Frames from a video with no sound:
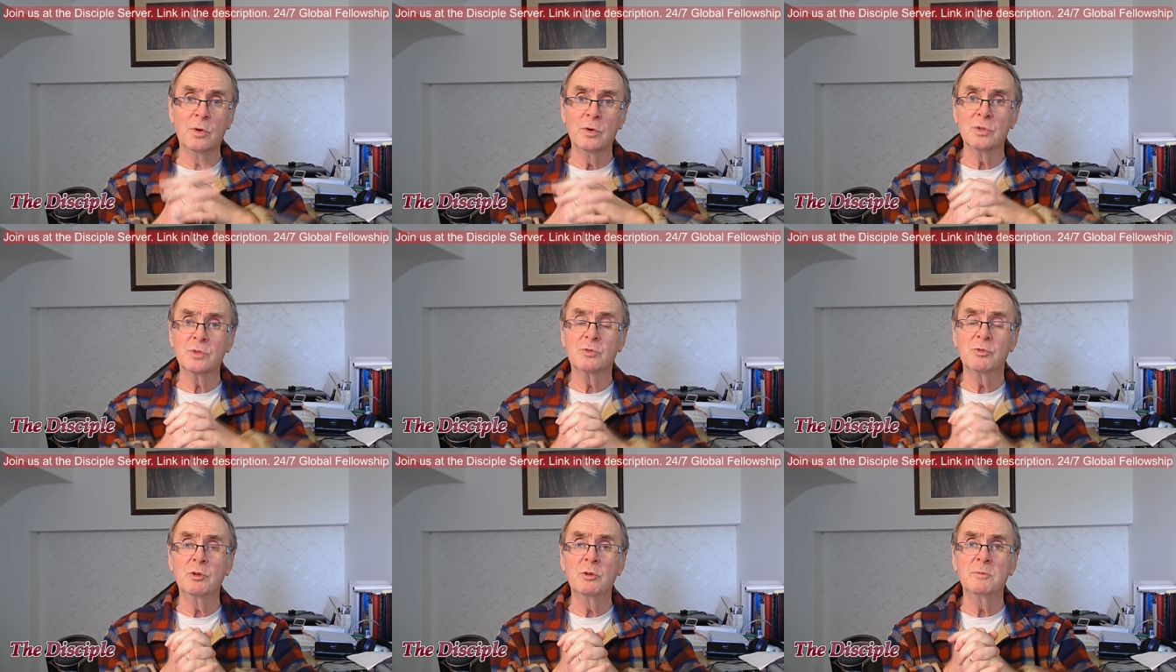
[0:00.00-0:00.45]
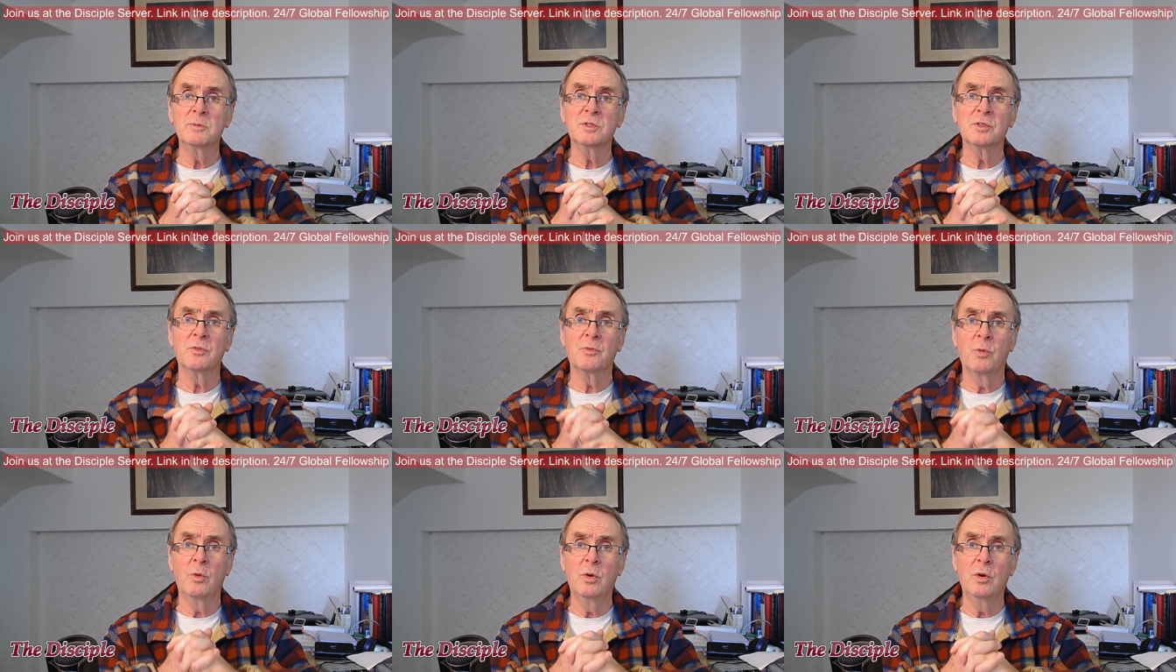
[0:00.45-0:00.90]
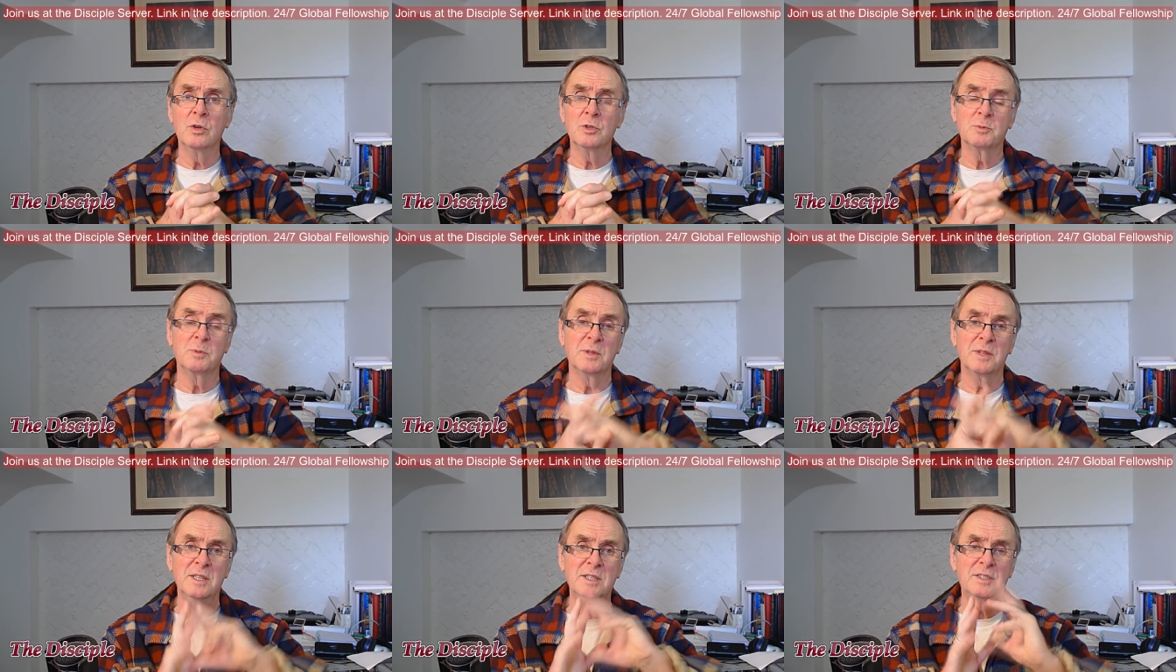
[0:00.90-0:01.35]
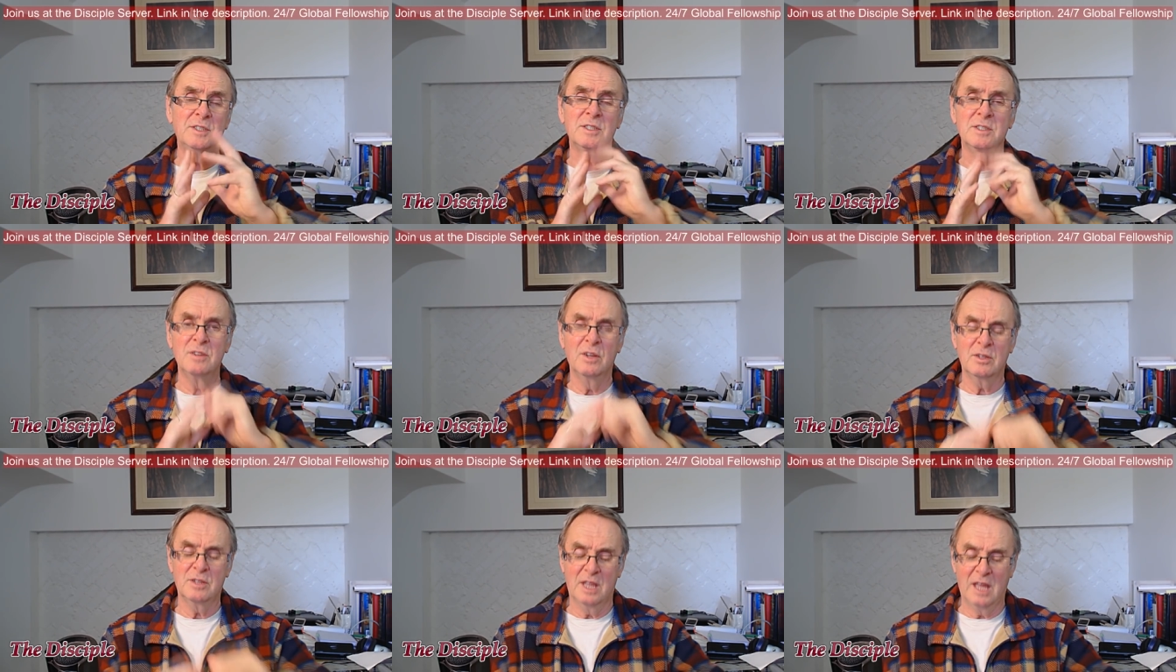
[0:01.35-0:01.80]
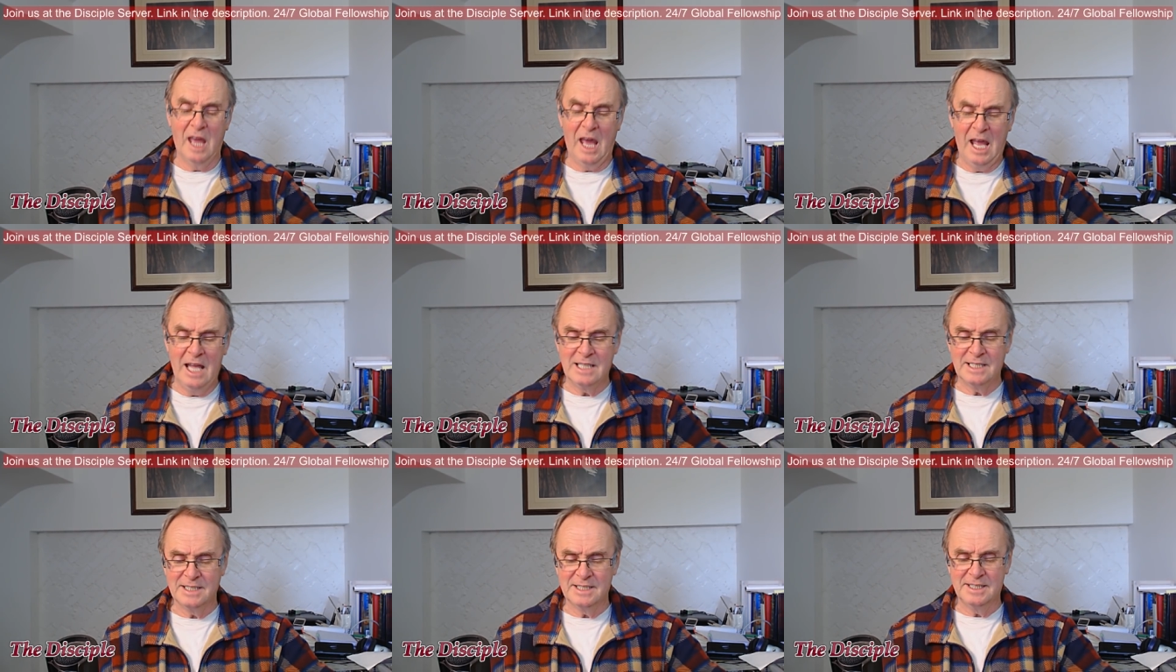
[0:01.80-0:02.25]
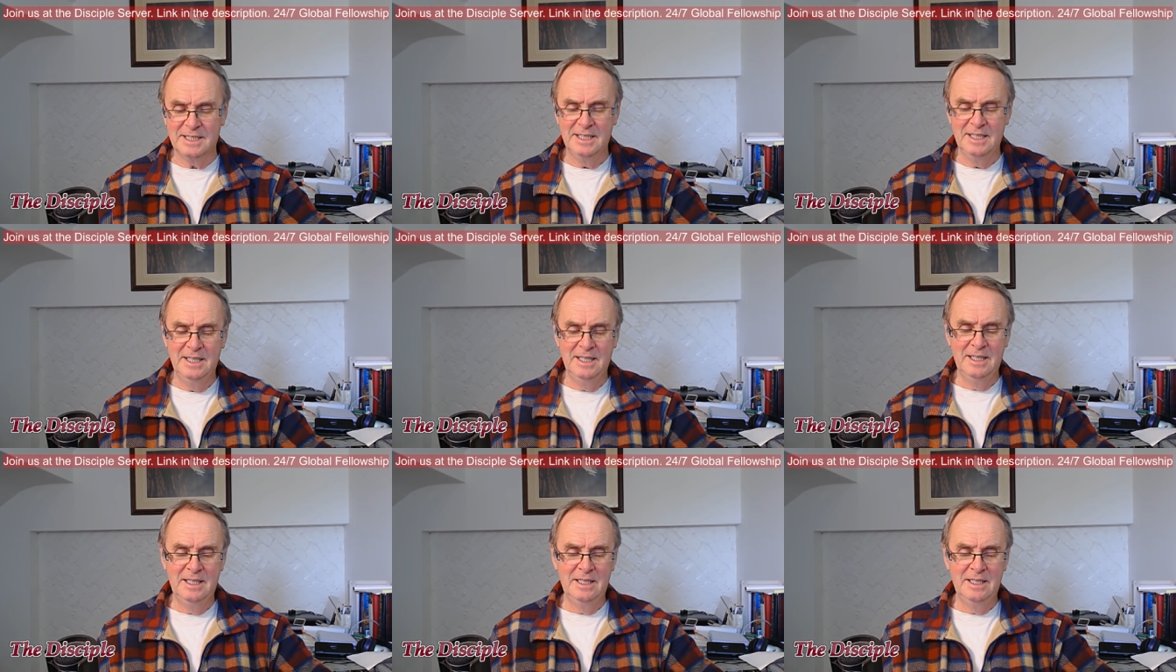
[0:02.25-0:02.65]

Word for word: wars, rumours of wars, but this is not the end.